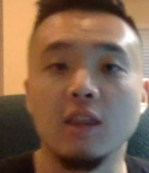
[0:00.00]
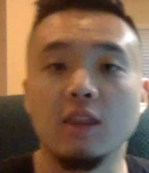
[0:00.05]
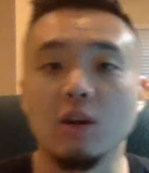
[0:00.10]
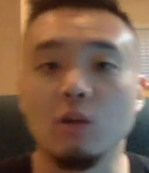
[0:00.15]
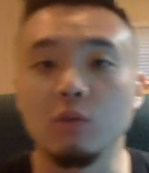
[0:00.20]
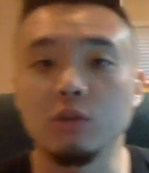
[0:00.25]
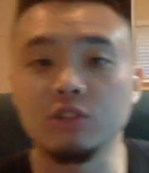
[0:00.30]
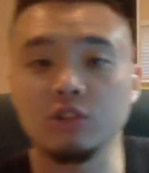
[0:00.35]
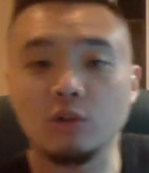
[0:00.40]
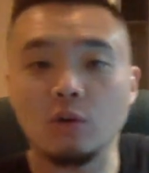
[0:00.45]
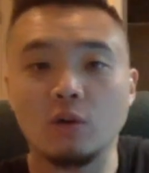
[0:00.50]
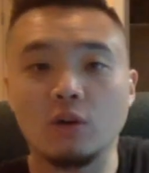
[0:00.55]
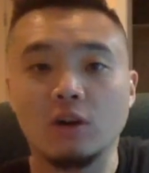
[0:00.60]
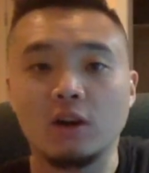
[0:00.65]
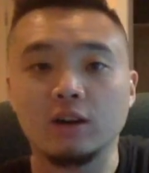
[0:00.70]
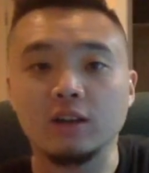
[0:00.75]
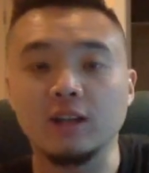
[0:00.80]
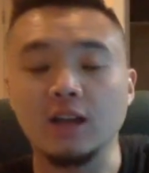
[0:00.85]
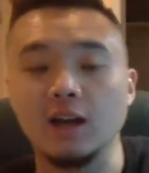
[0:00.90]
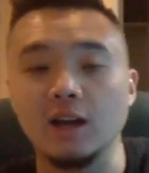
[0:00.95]
Hey, what's going
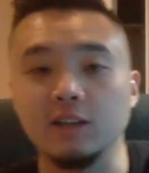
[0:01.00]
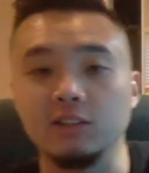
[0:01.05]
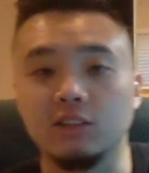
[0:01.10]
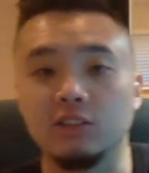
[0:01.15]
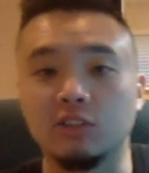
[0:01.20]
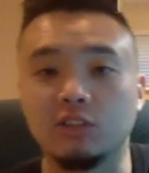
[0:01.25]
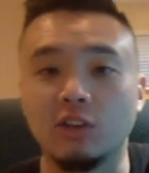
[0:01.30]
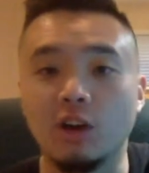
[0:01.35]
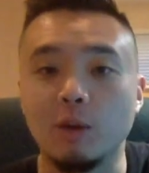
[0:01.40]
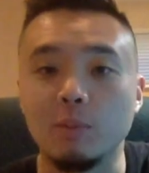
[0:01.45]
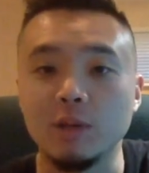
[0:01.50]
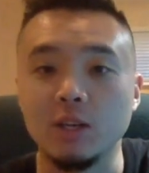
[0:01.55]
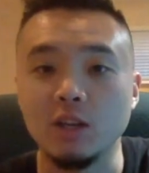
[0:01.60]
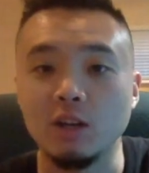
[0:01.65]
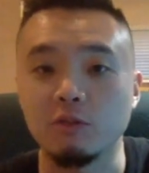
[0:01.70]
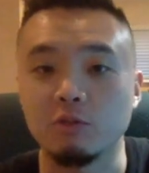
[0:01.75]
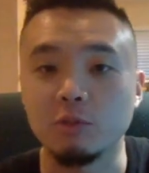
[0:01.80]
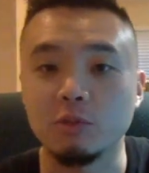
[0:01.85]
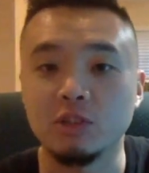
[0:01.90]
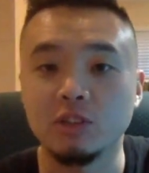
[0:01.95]
on, guys? It's Tommy
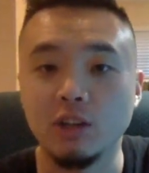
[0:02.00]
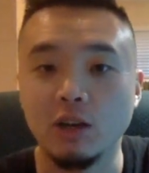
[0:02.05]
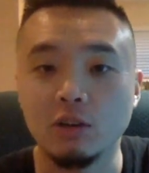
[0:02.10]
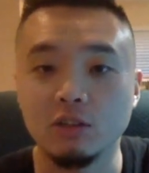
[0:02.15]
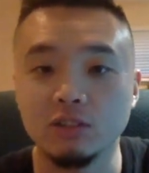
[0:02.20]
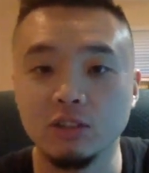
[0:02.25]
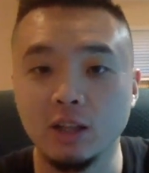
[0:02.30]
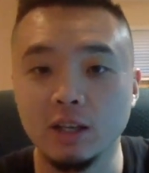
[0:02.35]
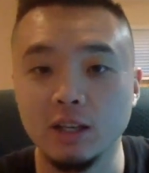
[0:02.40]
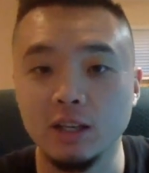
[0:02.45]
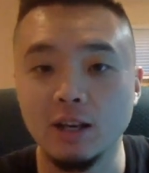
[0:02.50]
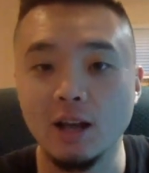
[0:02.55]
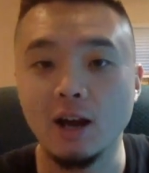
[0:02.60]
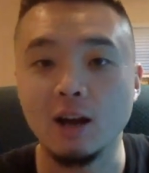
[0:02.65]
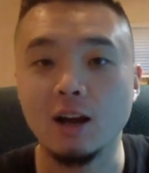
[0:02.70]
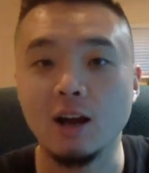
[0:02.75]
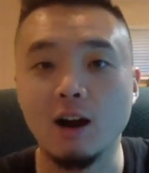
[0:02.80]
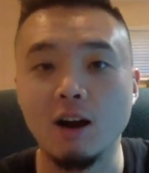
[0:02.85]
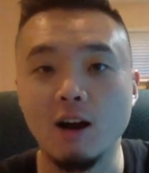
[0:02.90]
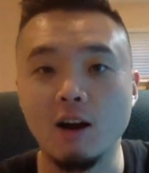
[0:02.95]
here from
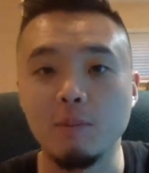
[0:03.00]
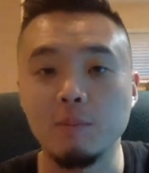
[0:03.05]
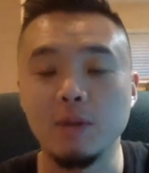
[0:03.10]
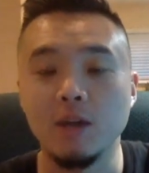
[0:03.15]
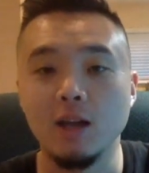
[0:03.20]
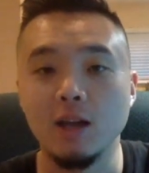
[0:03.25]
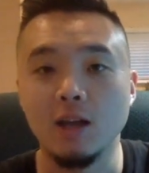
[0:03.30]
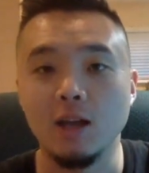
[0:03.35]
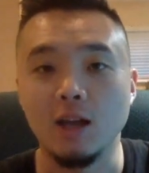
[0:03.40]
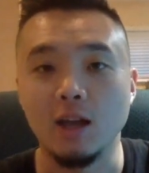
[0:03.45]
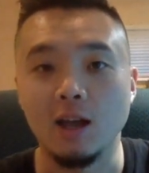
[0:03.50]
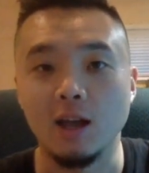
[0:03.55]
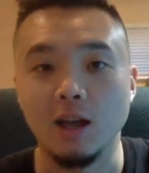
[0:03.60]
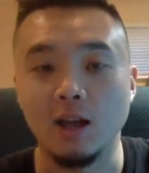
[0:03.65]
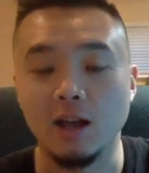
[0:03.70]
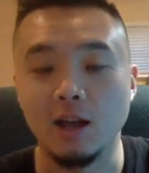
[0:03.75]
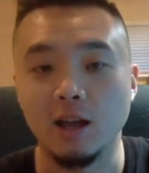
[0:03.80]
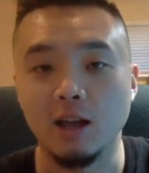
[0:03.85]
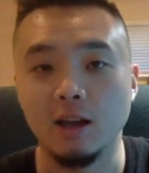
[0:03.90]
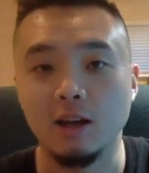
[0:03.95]
Saleslucky.com,
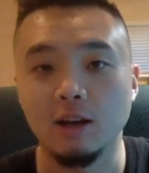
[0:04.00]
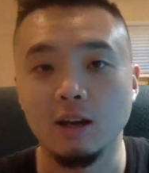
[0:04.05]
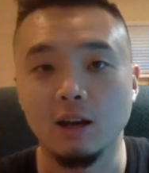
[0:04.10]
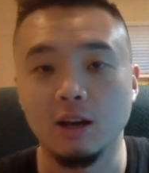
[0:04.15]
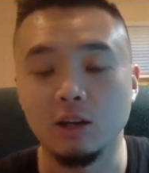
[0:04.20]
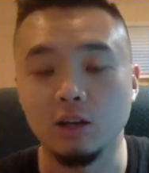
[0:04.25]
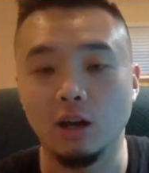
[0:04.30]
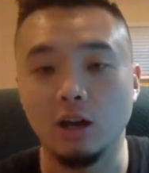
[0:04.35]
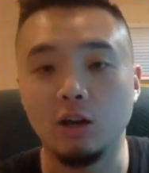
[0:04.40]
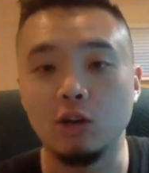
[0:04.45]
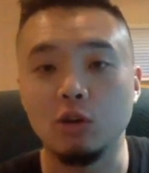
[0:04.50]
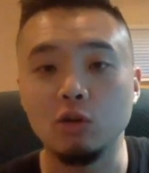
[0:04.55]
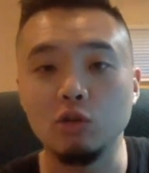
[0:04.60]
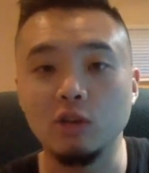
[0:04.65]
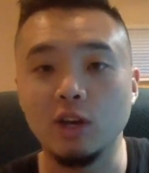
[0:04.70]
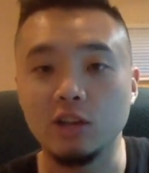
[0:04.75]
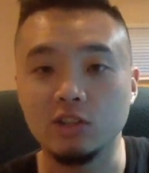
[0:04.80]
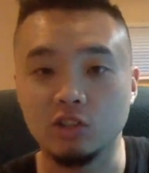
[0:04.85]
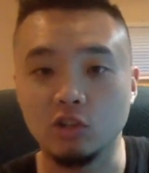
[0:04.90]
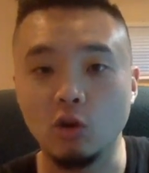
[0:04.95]
and I know you
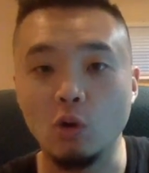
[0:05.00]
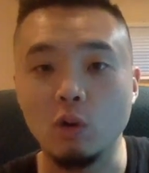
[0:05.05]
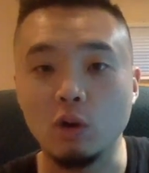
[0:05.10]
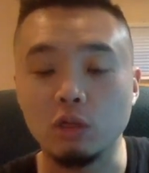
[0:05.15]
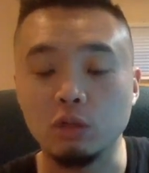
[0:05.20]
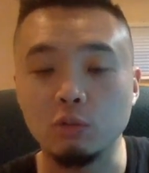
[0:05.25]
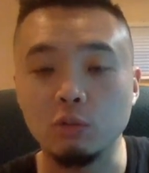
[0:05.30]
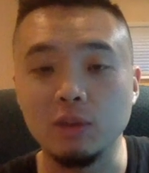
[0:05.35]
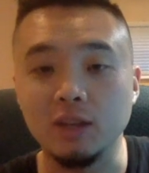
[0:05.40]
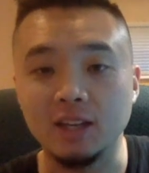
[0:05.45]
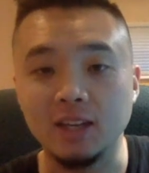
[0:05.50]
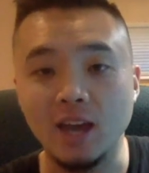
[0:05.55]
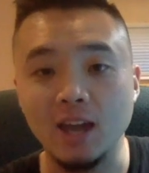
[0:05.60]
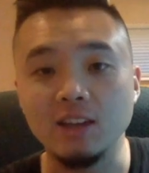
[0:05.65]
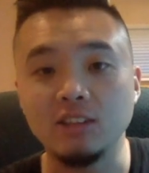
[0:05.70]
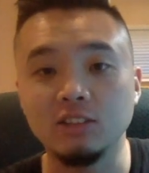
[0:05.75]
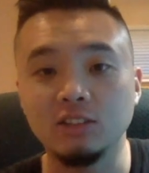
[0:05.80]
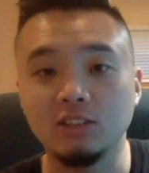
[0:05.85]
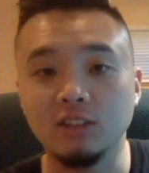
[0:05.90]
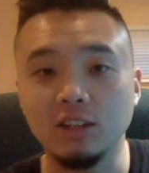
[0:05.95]
guys are going through the
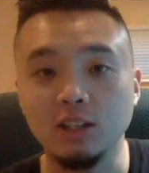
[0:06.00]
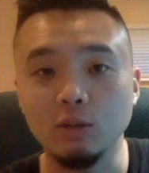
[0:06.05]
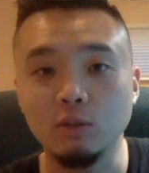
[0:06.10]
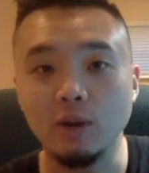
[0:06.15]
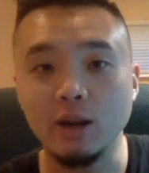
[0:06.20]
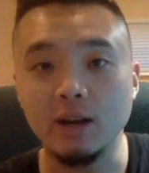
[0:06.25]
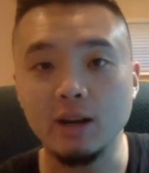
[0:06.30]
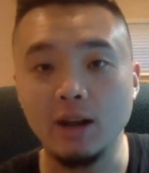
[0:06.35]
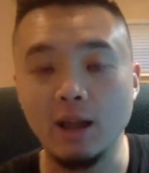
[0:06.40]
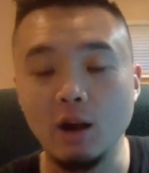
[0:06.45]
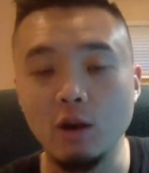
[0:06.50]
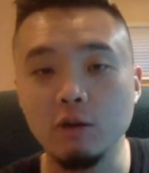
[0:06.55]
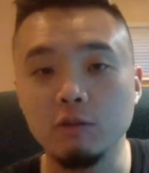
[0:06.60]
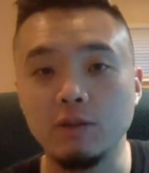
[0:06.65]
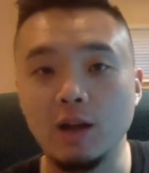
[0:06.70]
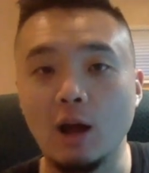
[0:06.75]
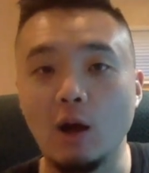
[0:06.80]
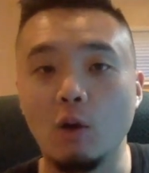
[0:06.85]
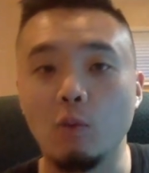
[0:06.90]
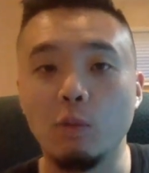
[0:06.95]
case study right now of
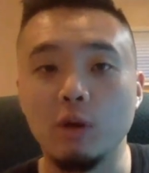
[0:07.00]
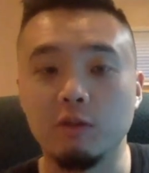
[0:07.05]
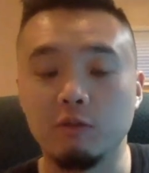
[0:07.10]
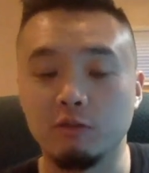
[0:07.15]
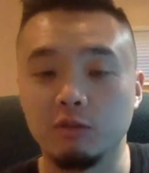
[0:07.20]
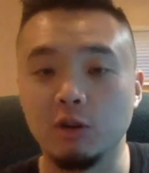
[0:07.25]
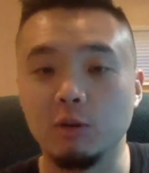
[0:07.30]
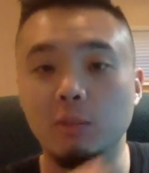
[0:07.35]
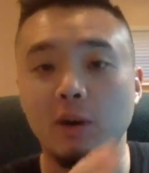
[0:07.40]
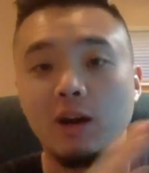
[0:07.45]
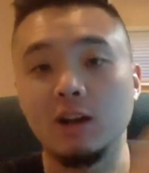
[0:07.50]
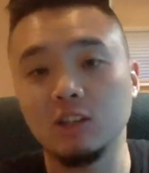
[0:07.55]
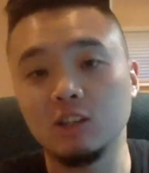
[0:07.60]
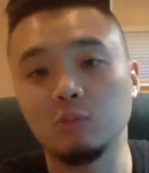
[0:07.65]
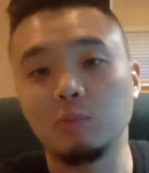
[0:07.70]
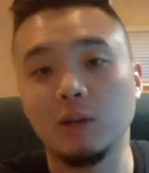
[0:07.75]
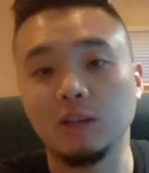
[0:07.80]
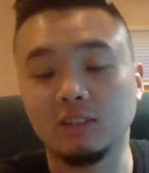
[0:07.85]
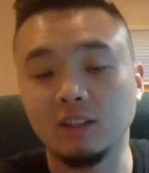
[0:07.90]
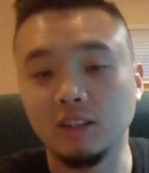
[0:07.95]
how I went from
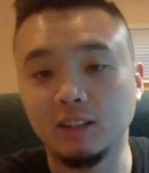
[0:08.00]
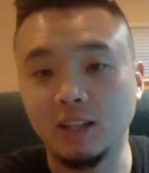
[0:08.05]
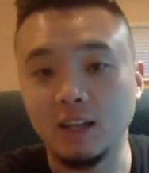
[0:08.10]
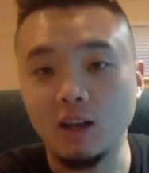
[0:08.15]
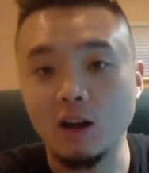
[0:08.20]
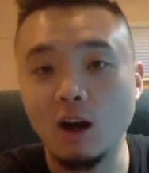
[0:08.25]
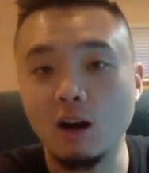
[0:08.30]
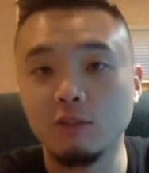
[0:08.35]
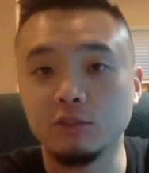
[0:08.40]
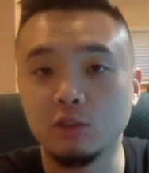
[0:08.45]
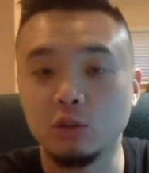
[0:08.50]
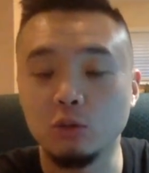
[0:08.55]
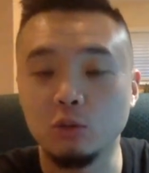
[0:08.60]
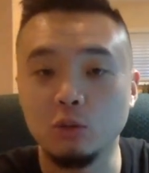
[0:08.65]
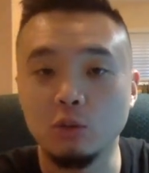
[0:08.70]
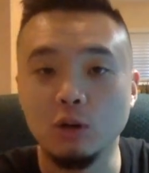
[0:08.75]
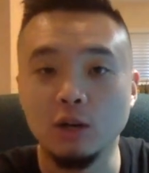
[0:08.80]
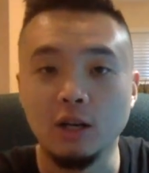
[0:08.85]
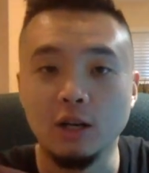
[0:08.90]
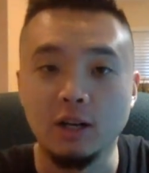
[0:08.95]
unexpected layoff
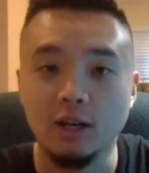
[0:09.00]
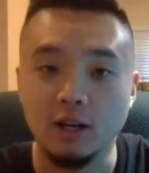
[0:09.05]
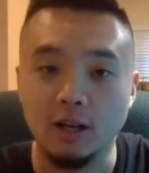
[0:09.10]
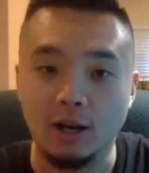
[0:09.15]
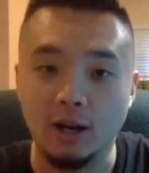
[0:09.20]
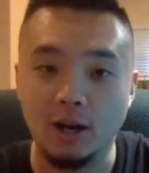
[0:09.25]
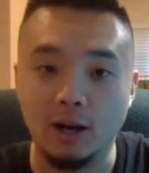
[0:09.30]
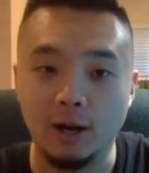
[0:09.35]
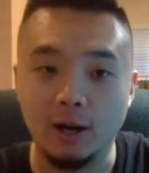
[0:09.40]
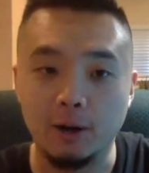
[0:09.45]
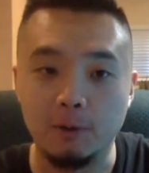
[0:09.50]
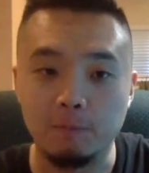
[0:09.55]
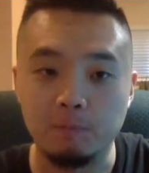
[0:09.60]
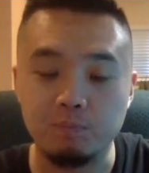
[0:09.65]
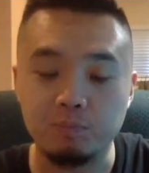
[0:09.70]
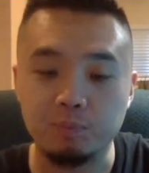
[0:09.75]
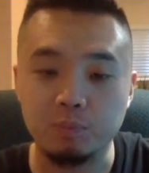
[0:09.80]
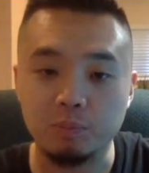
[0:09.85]
to um,